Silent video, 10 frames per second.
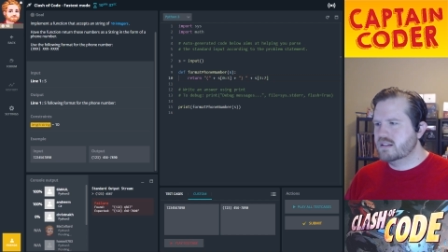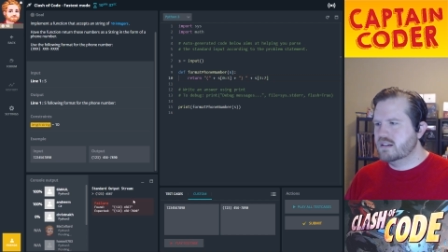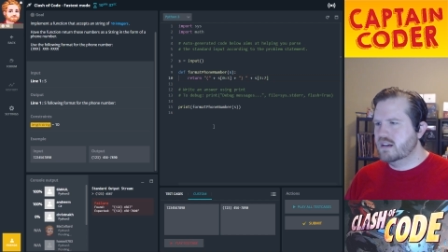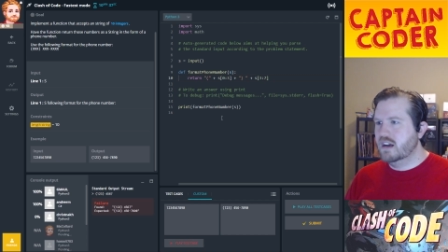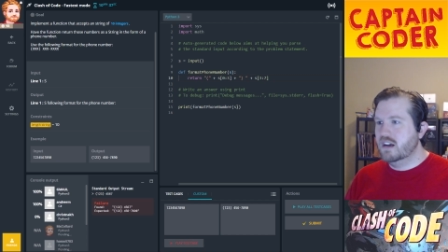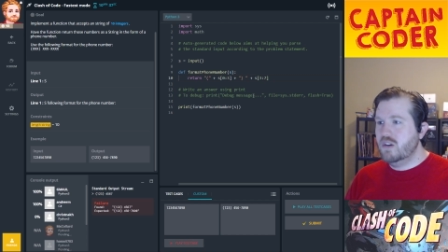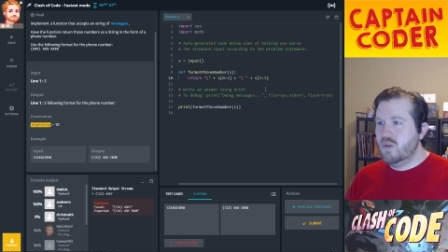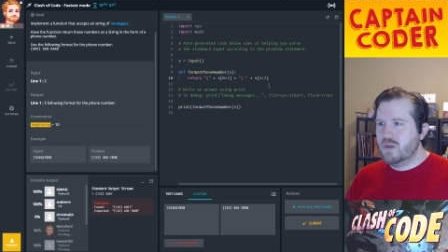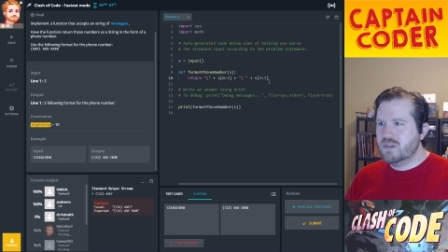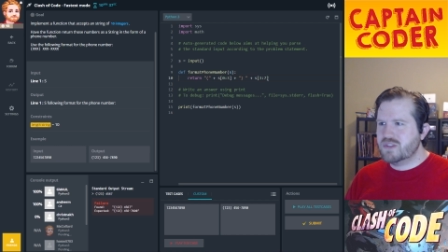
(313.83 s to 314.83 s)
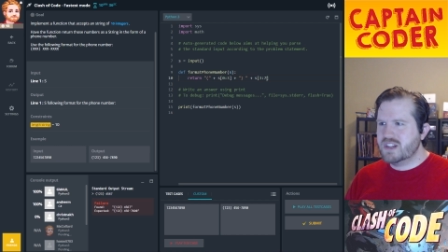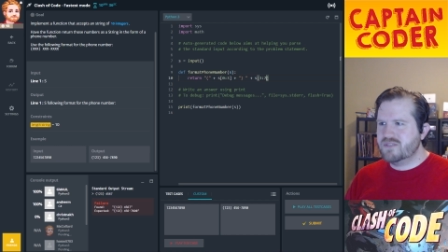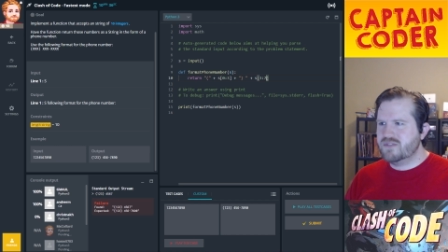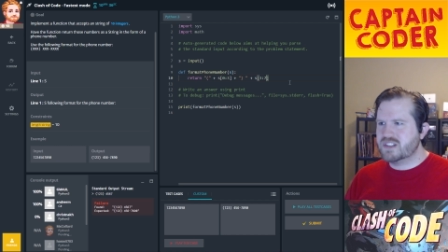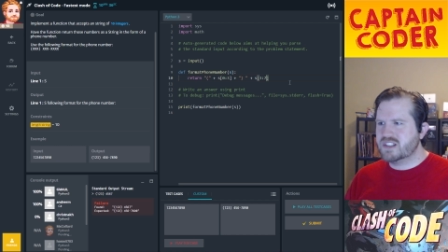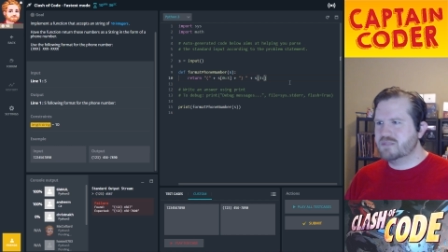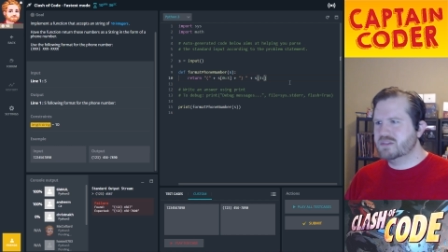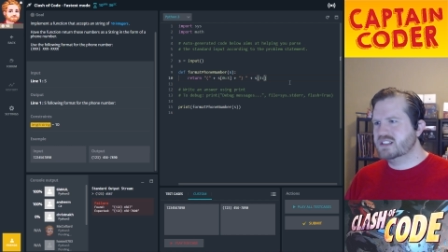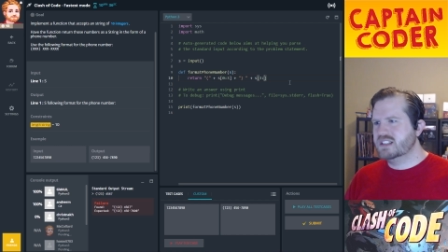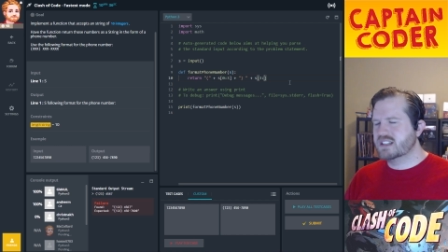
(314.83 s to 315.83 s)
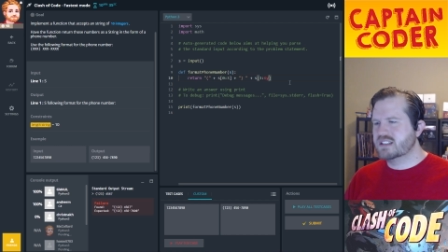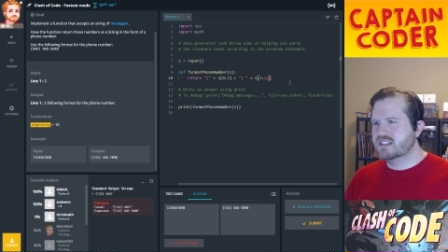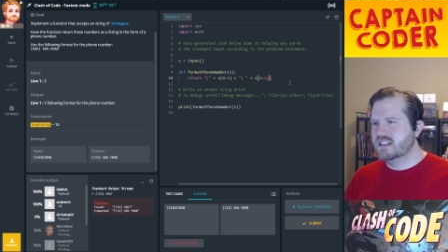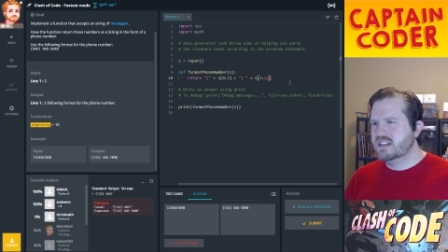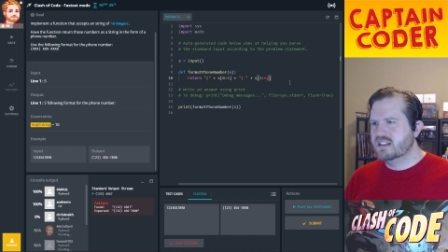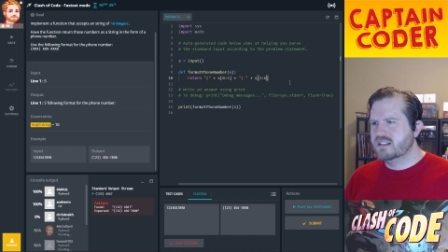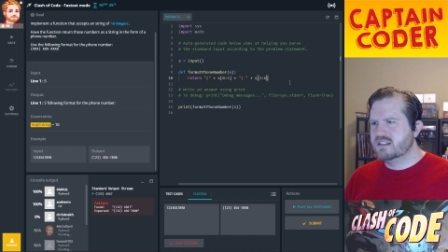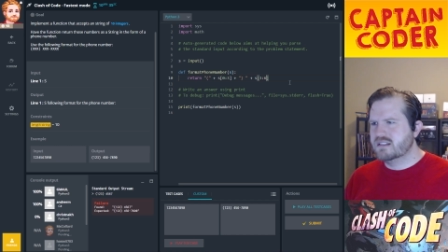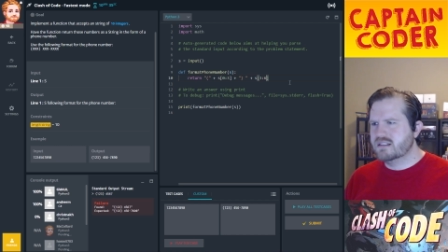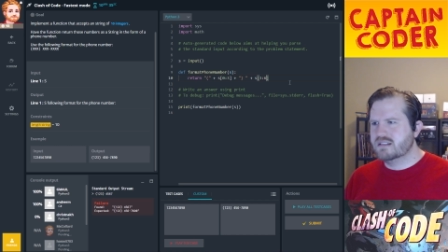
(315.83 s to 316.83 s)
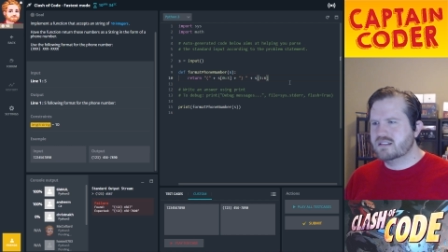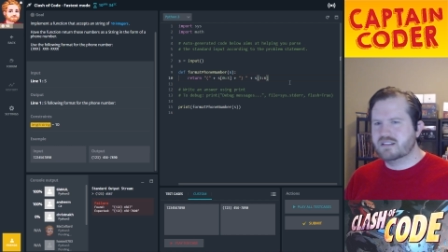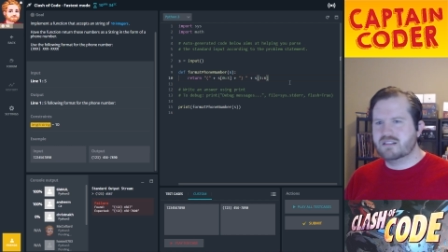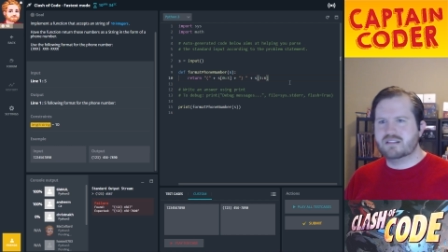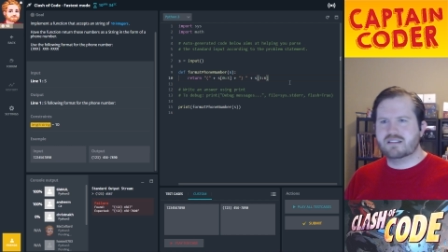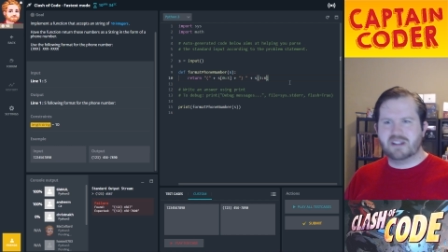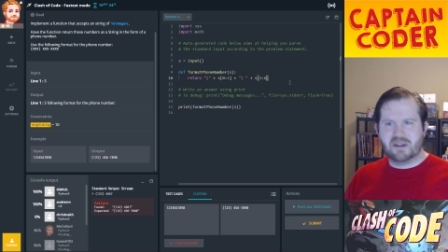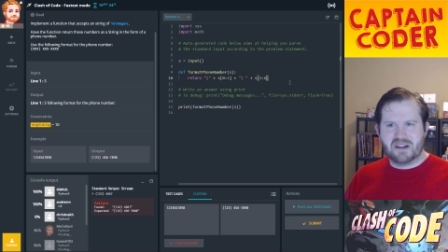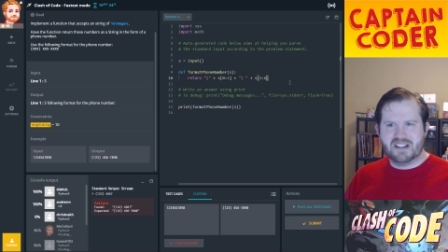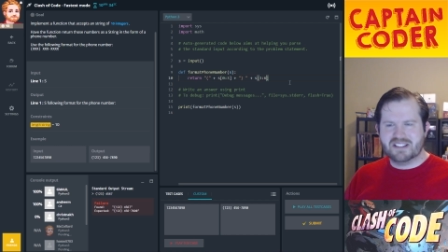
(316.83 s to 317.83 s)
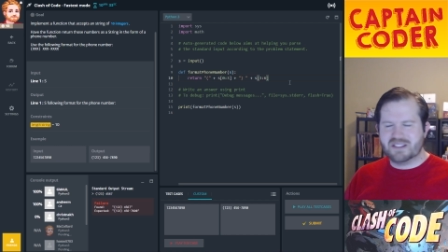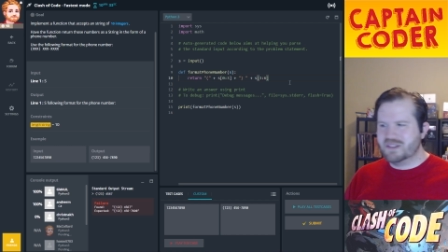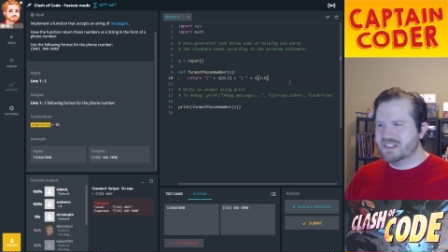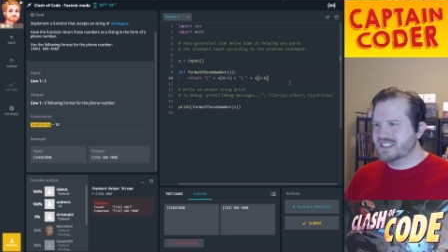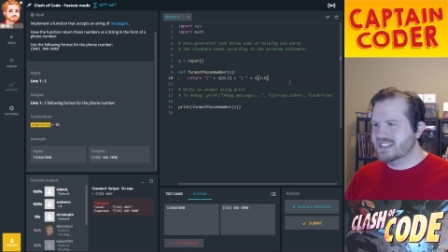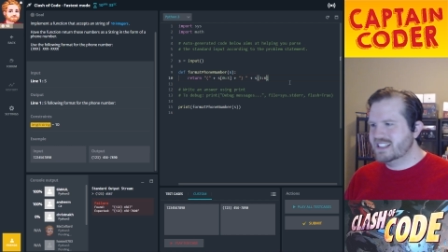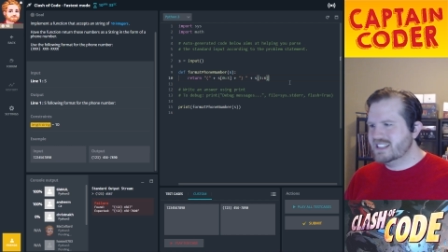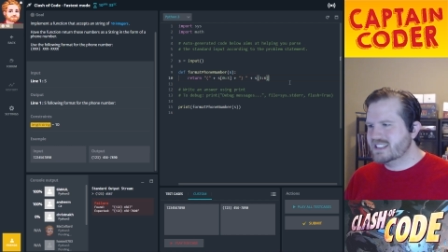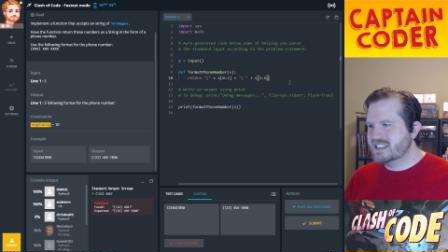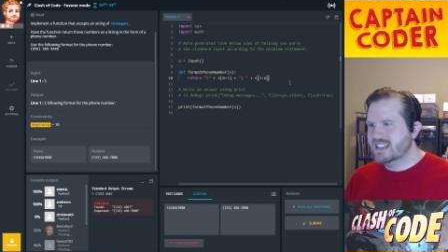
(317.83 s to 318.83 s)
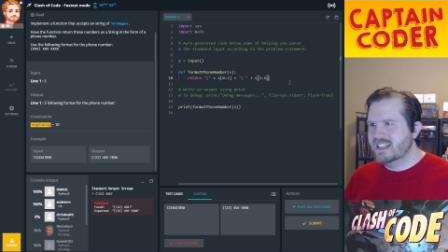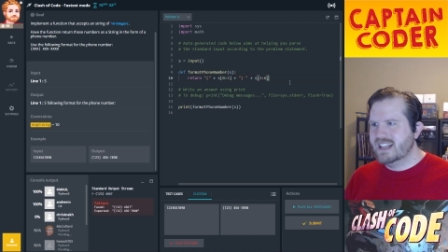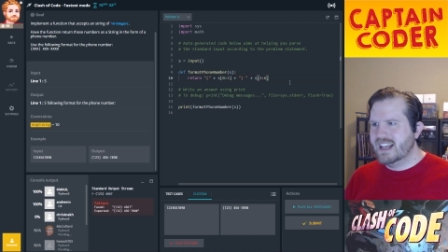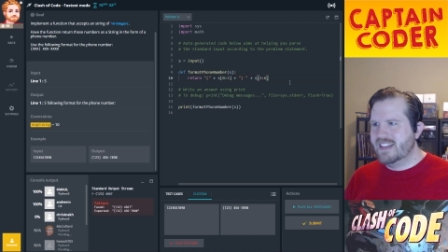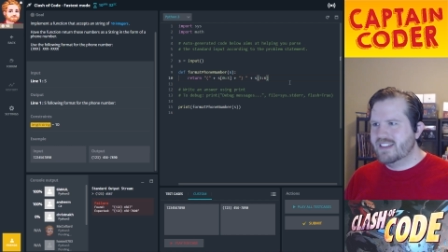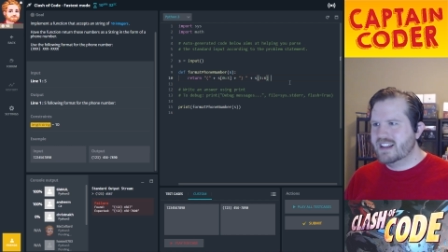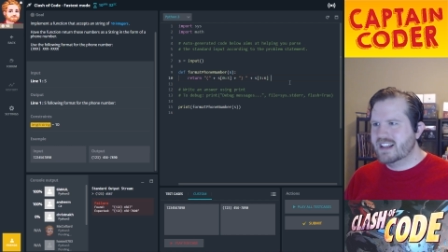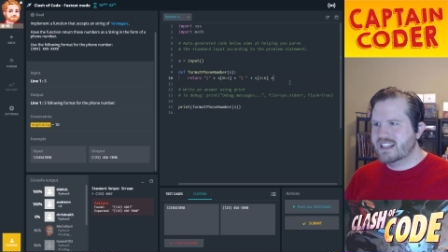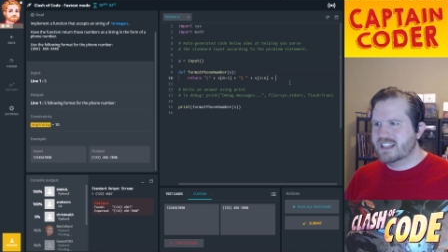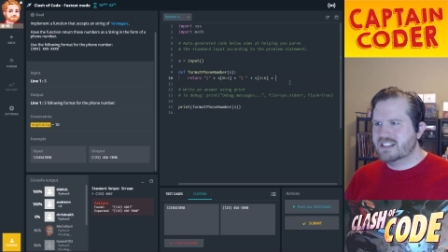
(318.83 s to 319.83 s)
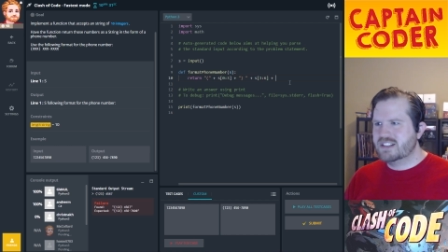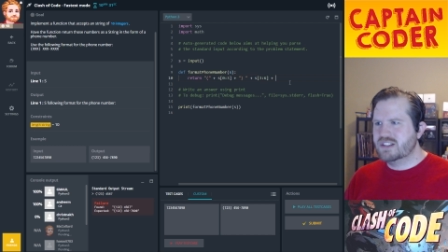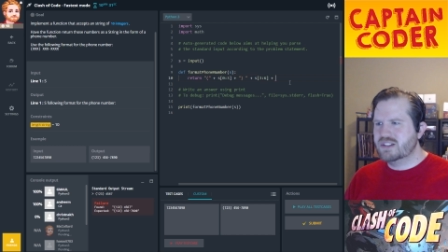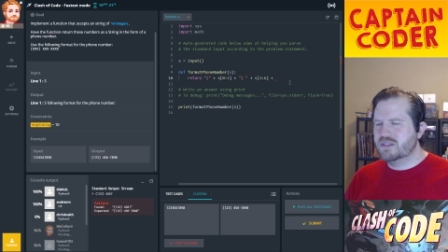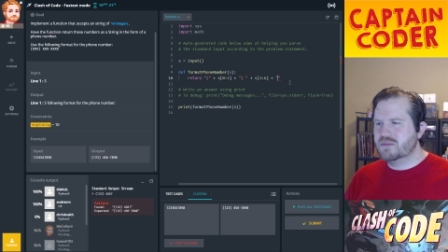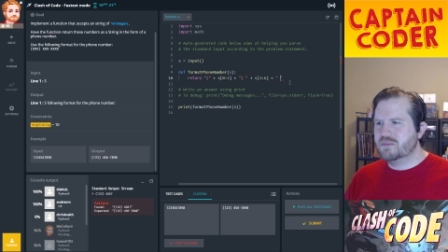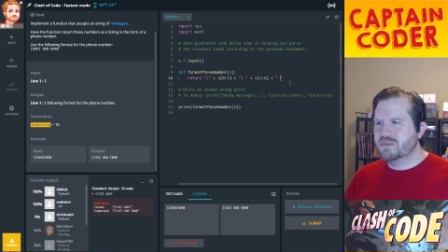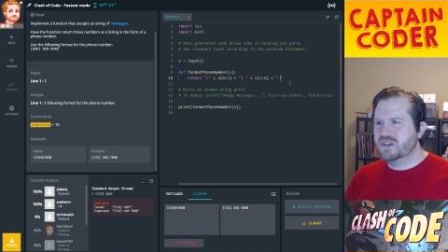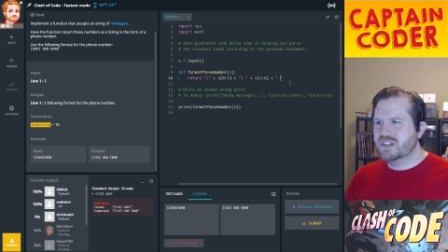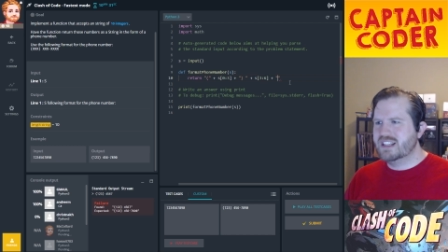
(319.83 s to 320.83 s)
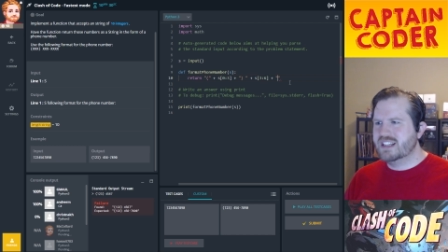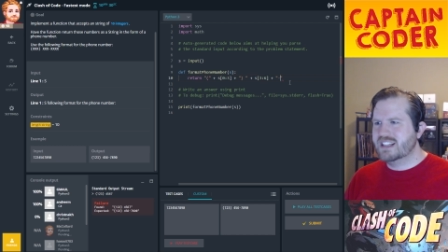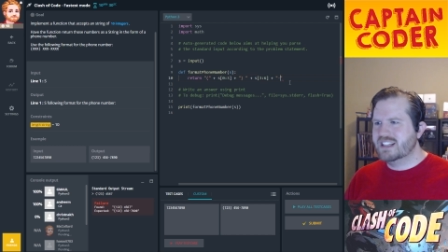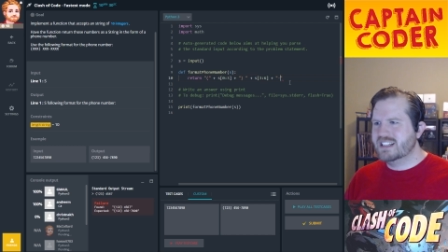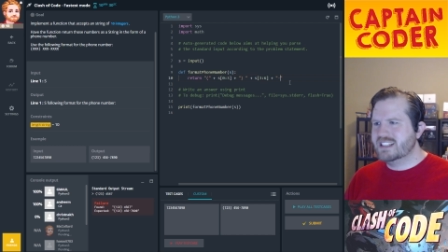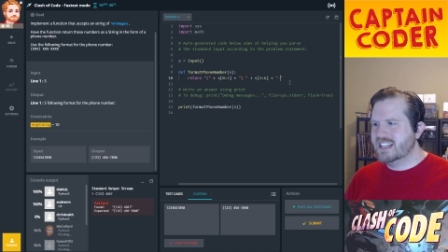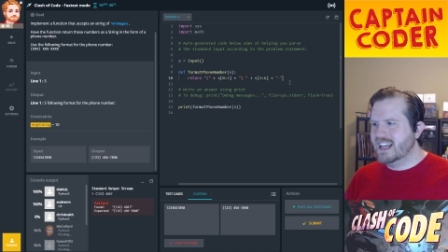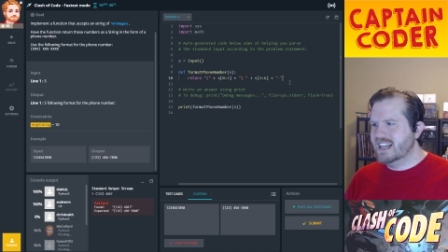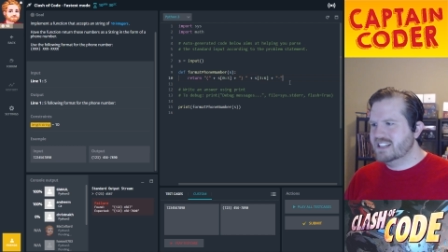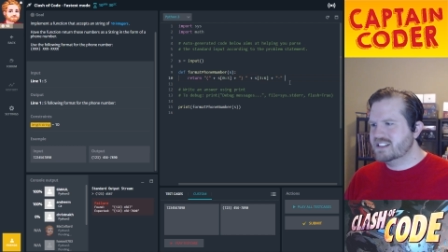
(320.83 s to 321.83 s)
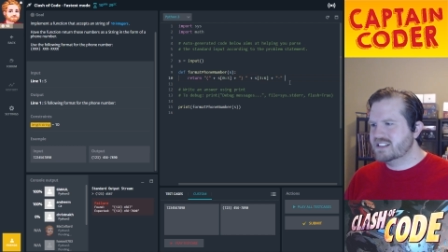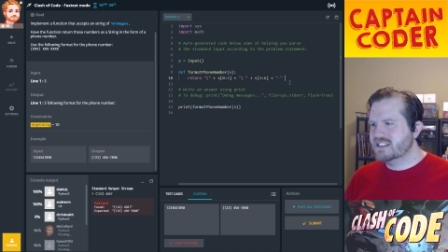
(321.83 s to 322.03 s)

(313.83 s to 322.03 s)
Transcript: Oh, I was right the first time, the 6. All right, 3 to 6. And then I need to put in a dash.